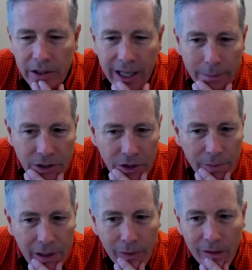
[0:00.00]
you got a bunch of
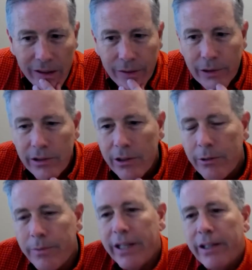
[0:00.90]
people in the
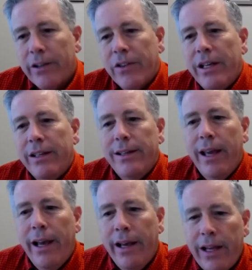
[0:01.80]
room and they all think,
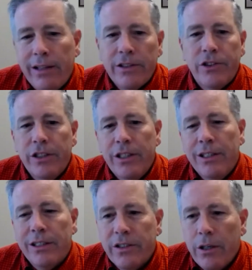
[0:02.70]
yeah, that looks good,
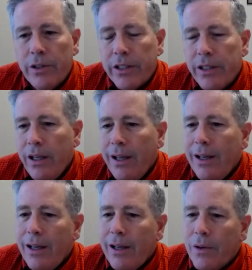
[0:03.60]
let's go with it.
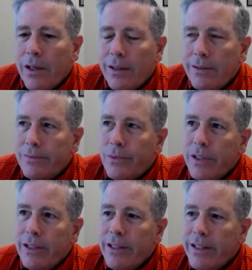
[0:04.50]
Well,
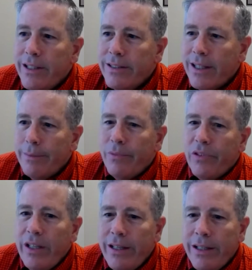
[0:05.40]
one of the things I'm
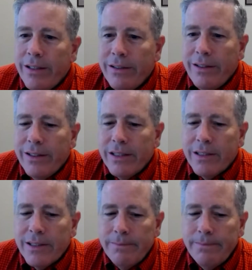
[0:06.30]
seeing
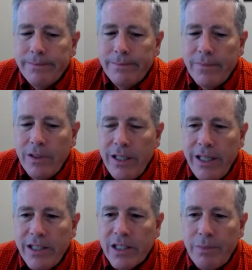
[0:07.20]
is you
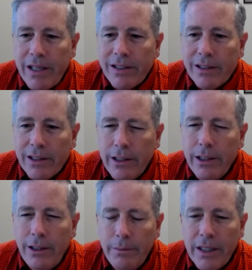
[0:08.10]
need to spend a
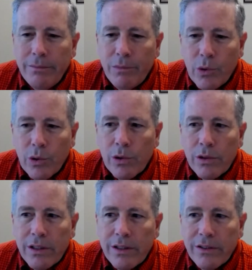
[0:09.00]
little bit
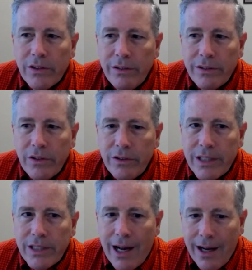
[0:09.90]
more
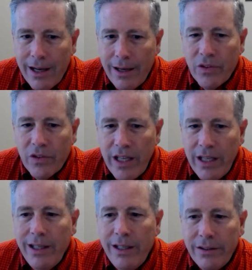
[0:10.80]
time
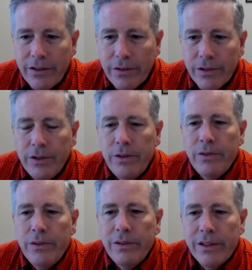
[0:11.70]
thinking
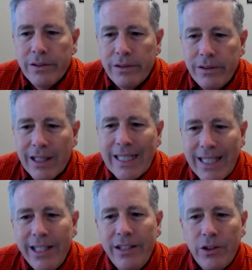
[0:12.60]
through
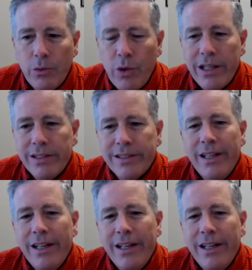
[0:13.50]
get into the weeds,